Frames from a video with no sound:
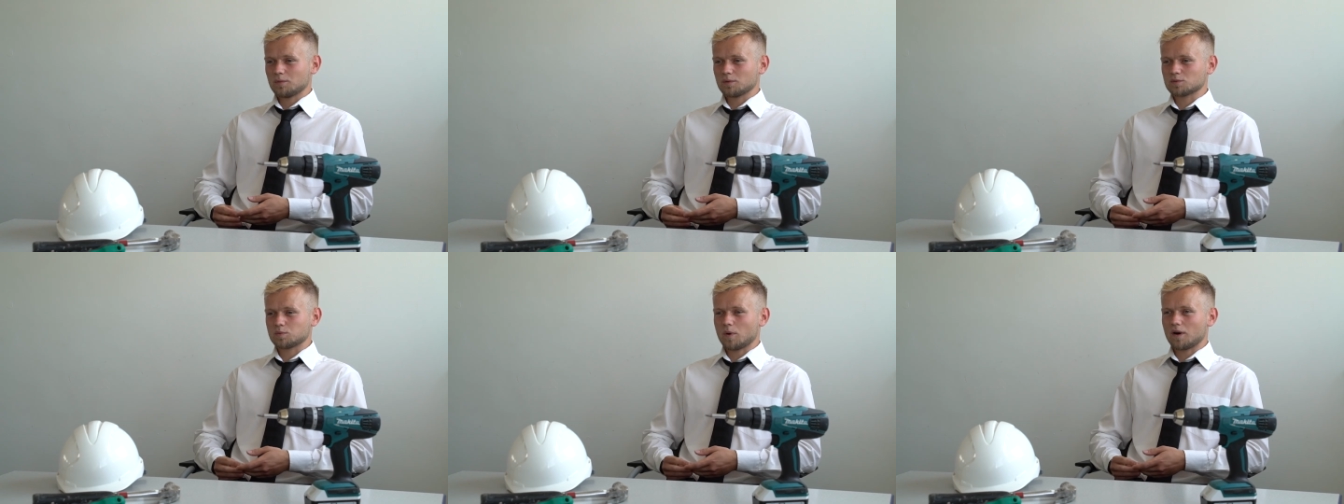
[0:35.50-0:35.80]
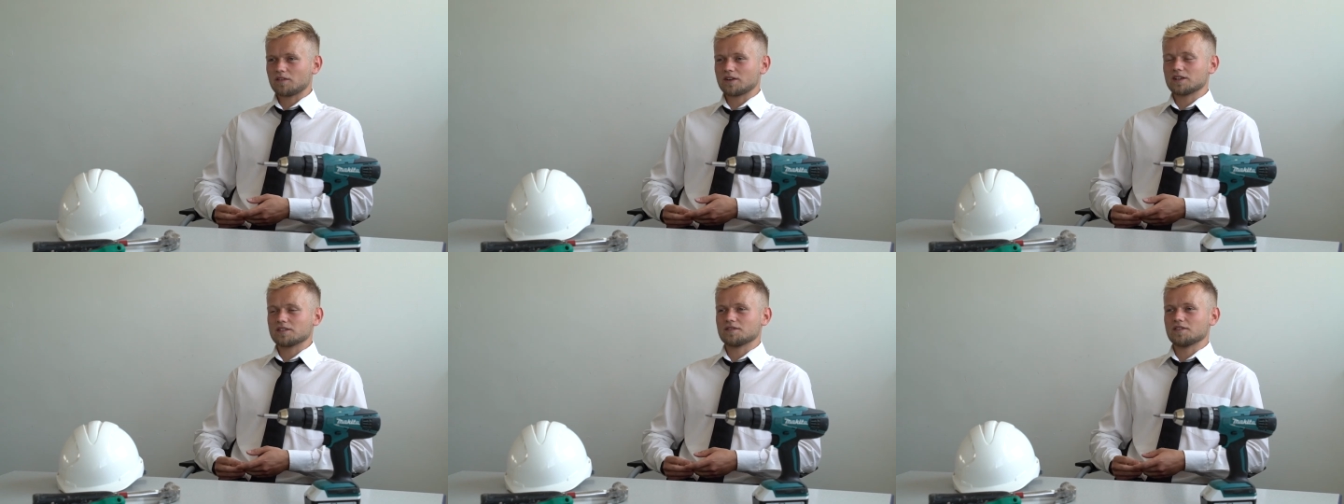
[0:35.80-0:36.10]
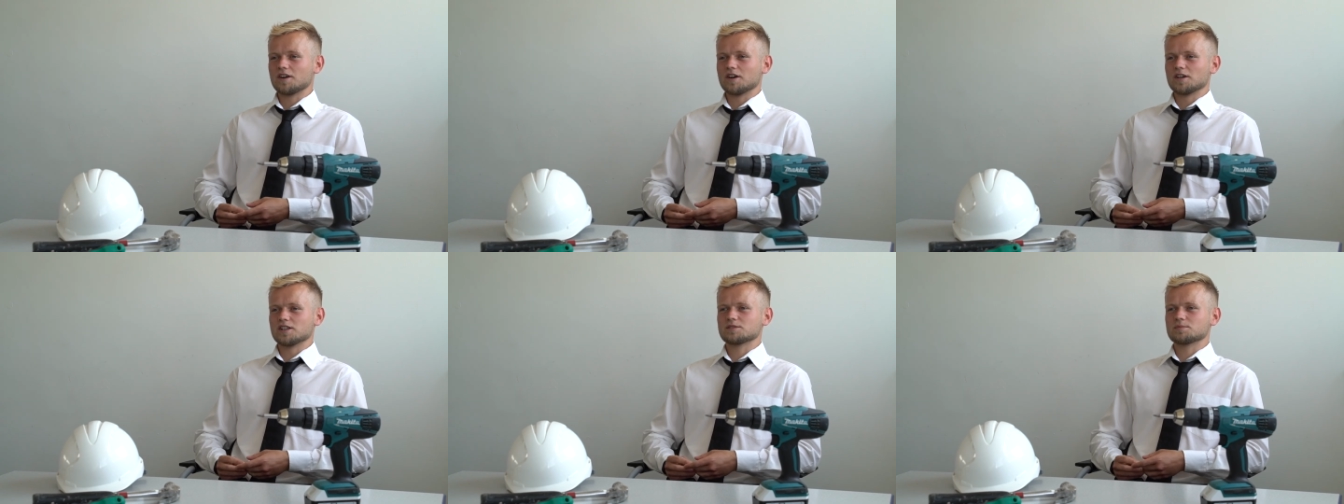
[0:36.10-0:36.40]
was worried at
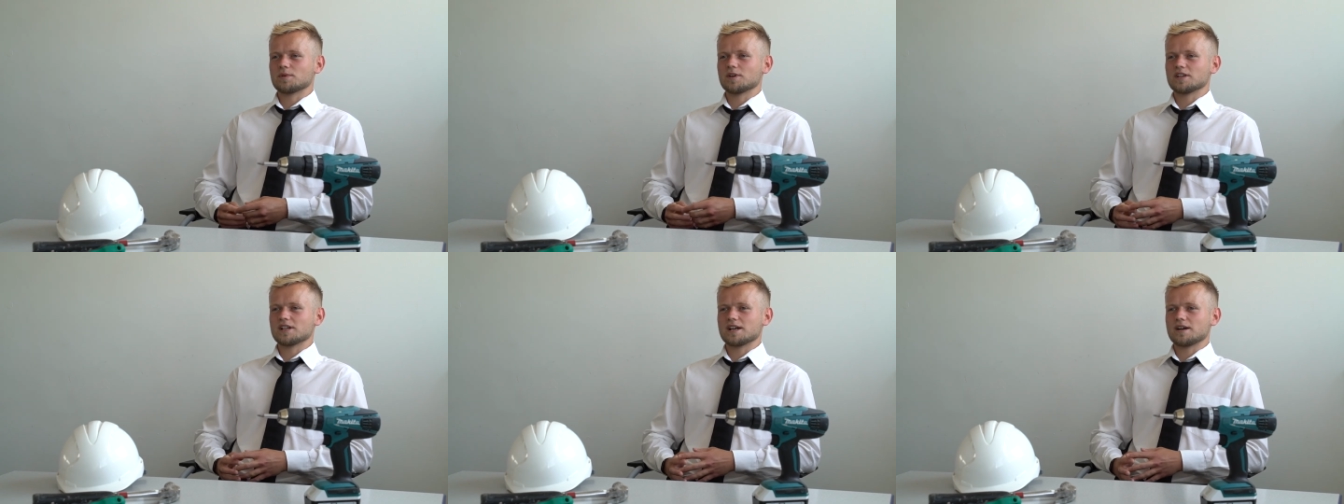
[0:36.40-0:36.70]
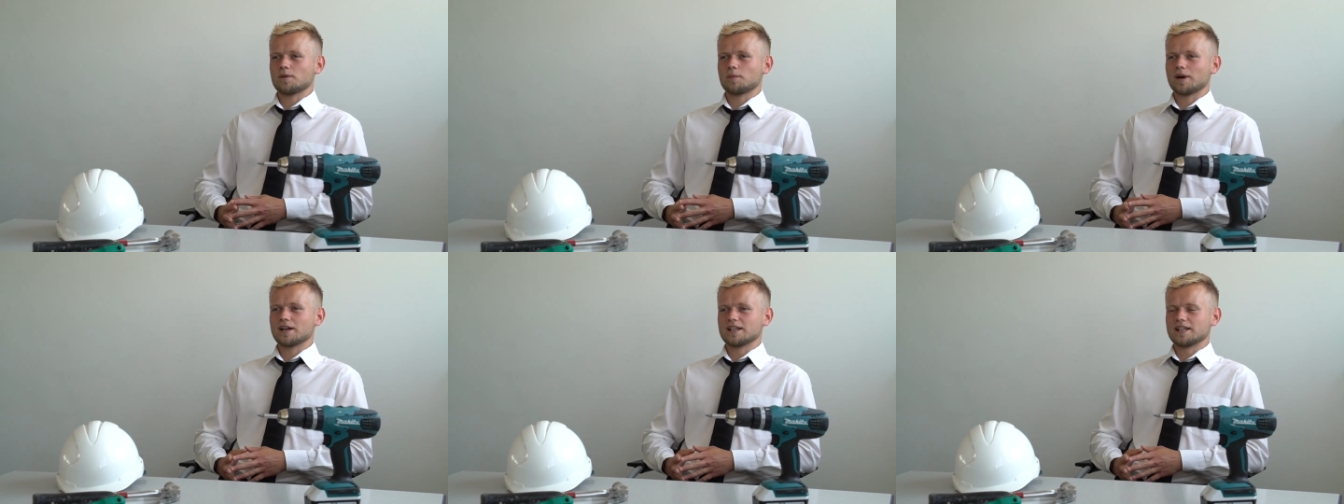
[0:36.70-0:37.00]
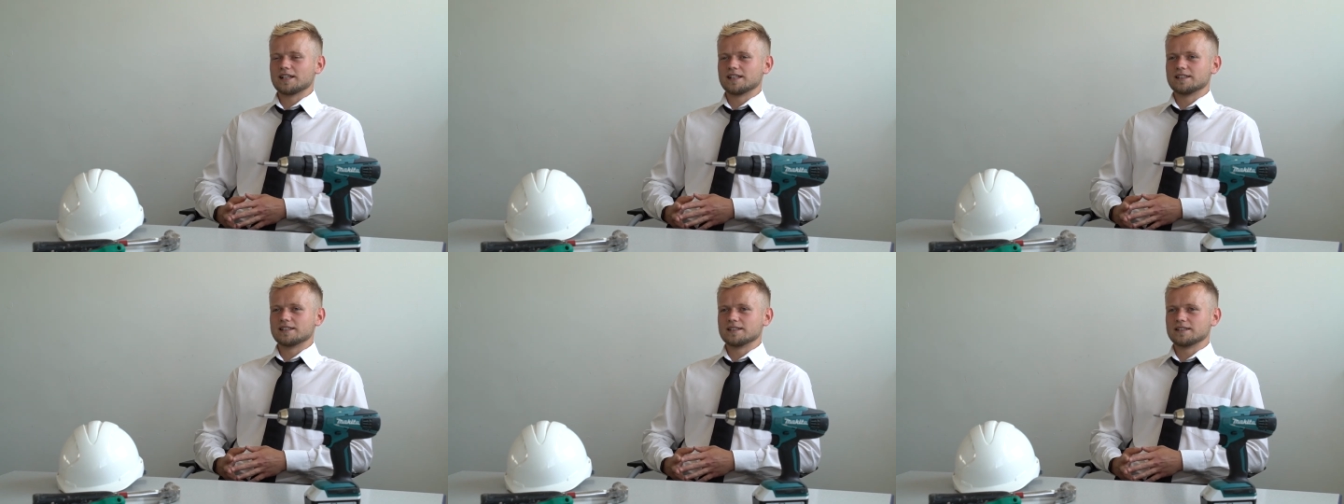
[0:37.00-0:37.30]
first, but yeah, I went
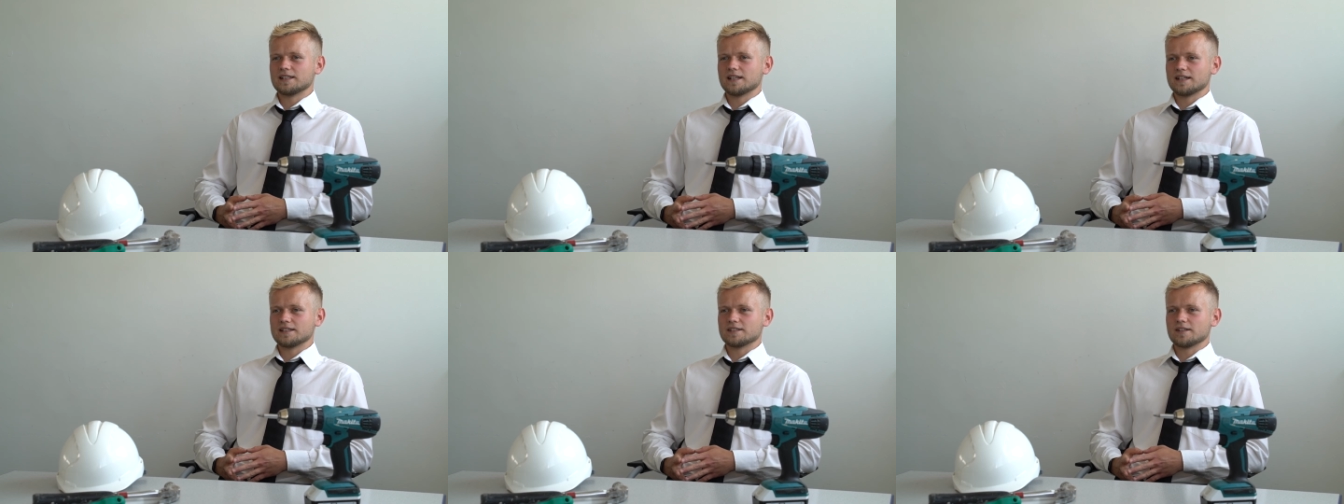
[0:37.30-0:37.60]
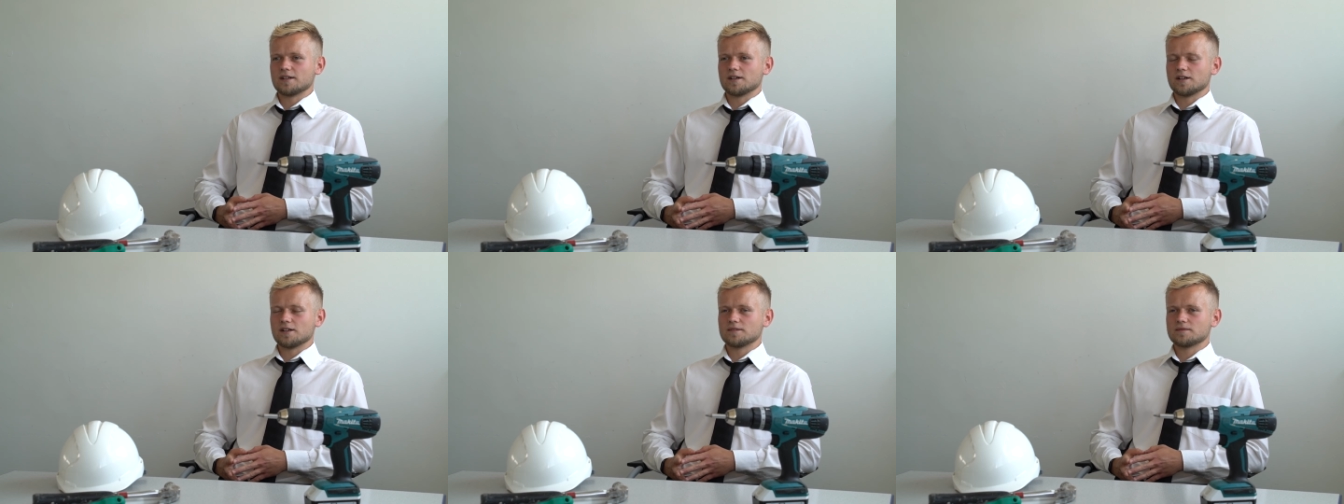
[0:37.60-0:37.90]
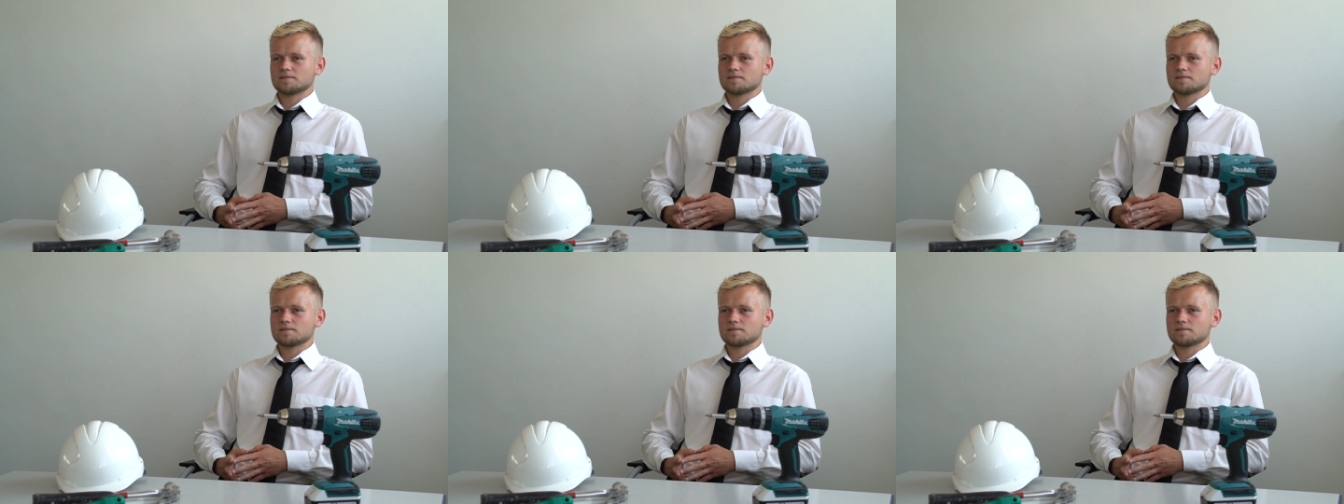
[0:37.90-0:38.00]
in and uh,